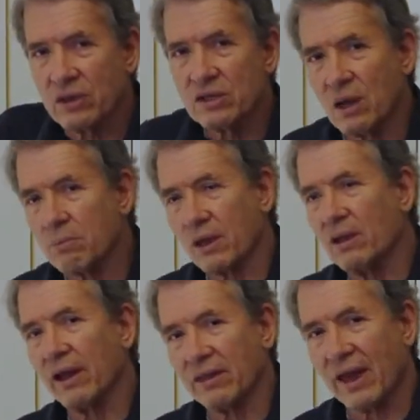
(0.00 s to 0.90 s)
something
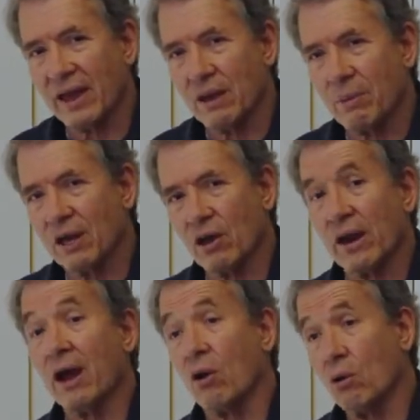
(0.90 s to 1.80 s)
like that, depending on
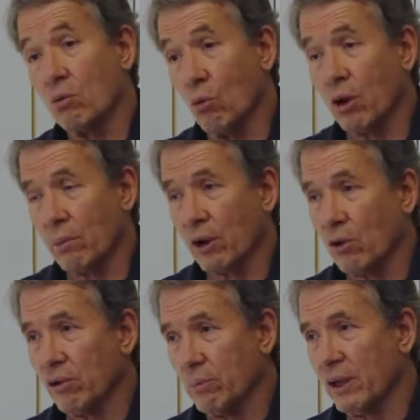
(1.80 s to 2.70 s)
how warm or
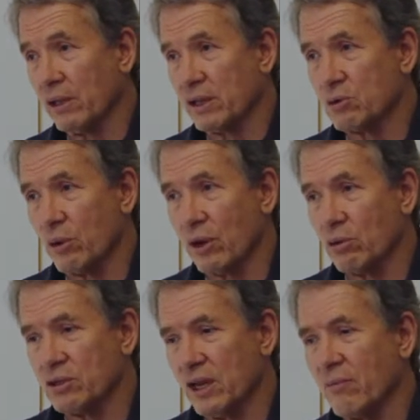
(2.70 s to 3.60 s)
cold the milk is when it
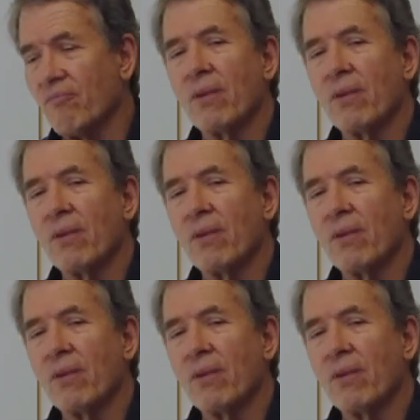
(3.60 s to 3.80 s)
goes in.